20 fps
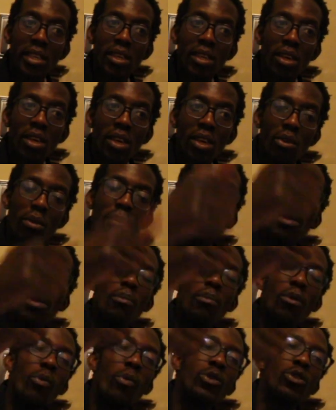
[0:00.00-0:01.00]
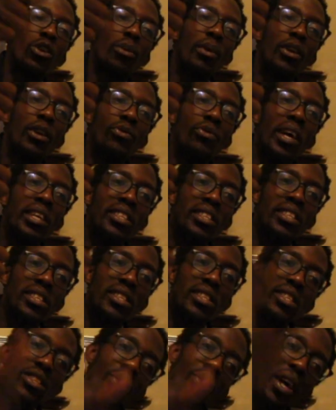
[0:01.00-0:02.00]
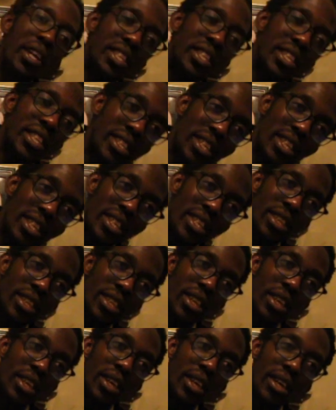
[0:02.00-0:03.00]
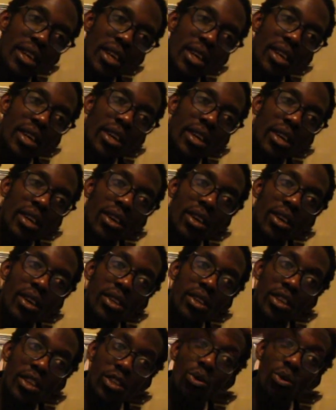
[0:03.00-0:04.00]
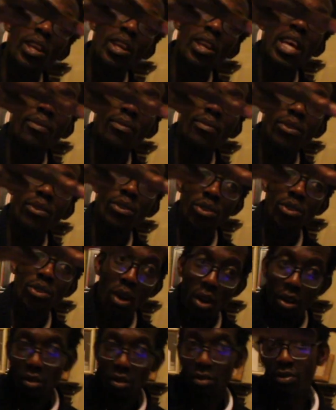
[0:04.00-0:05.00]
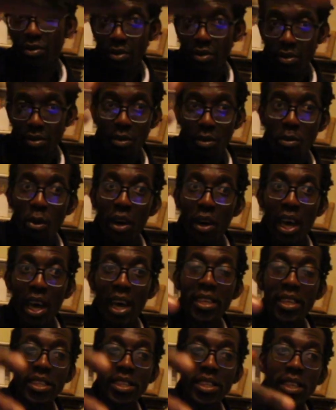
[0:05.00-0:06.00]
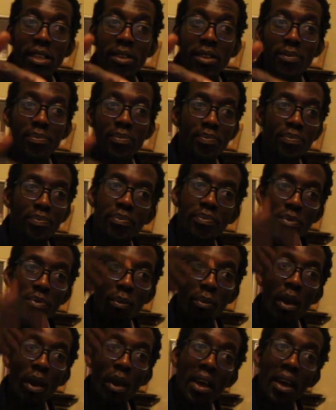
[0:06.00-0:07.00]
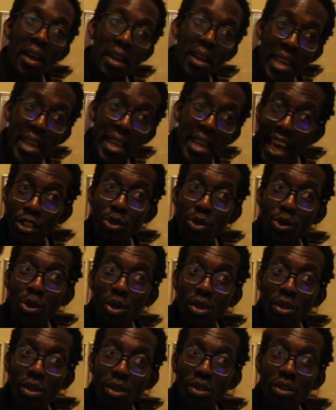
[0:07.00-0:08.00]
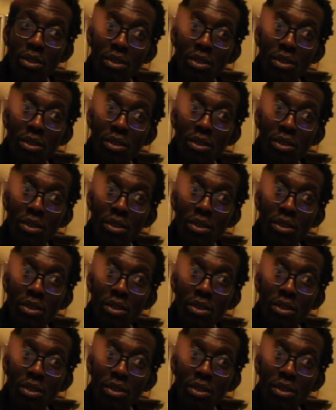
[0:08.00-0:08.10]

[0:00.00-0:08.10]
Remember, we talk about righteousness. Righteousness, there's three levels of morality: natural,